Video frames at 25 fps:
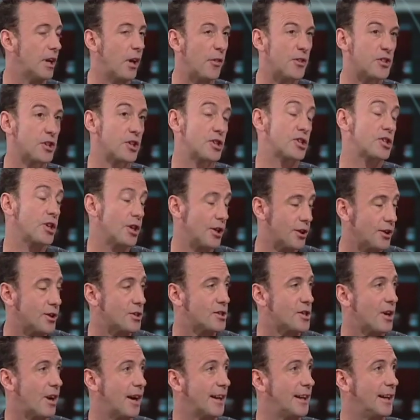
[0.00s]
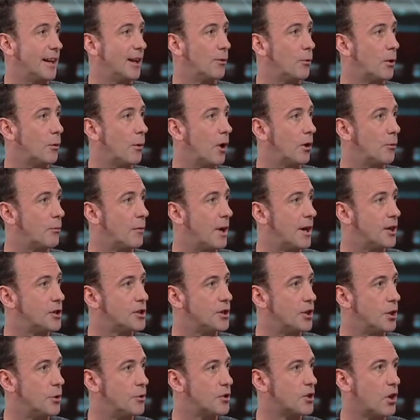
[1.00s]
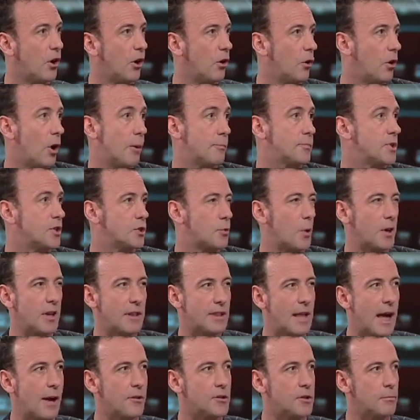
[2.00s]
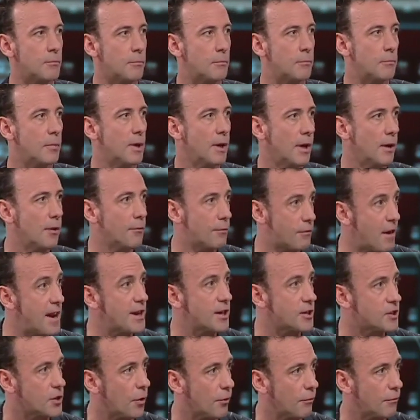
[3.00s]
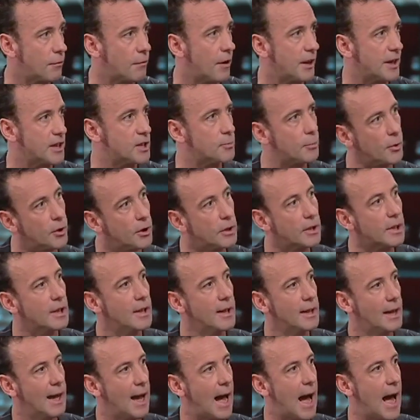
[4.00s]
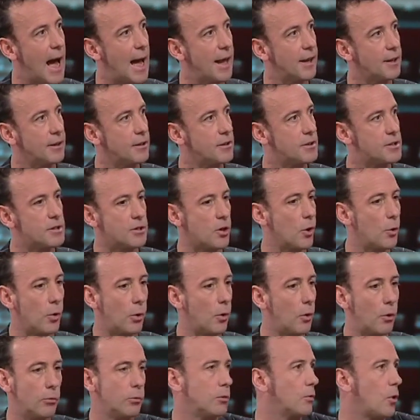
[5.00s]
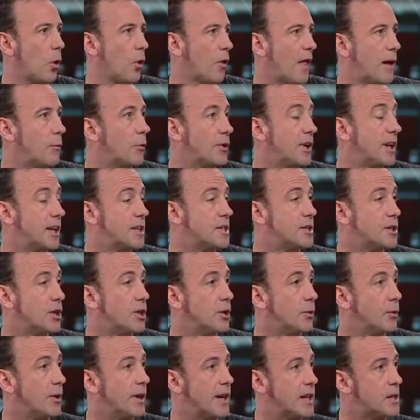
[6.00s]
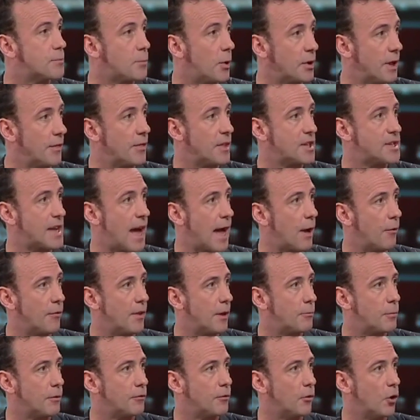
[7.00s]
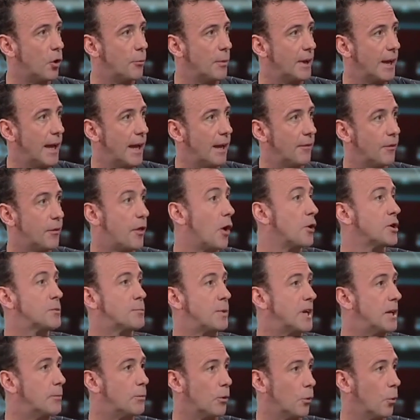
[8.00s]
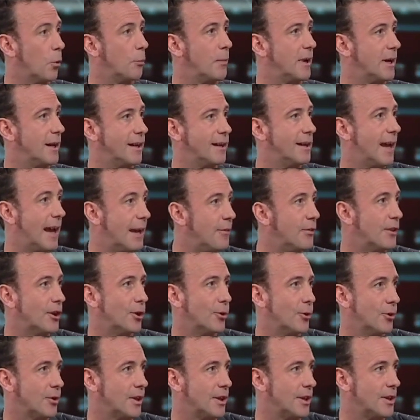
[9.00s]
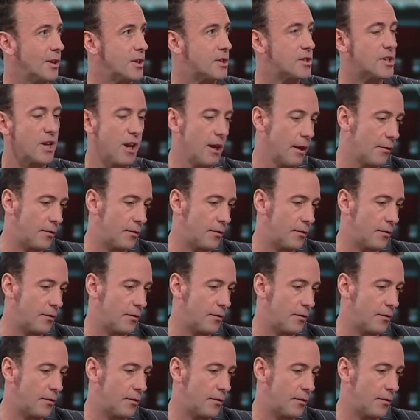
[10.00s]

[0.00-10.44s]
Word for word: you know, there's a certain psychic we won't mention who's got up to 20,000 friends on Facebook, and so all, all, they would need to do is put in the town they're performing in. Those people will be in the audience.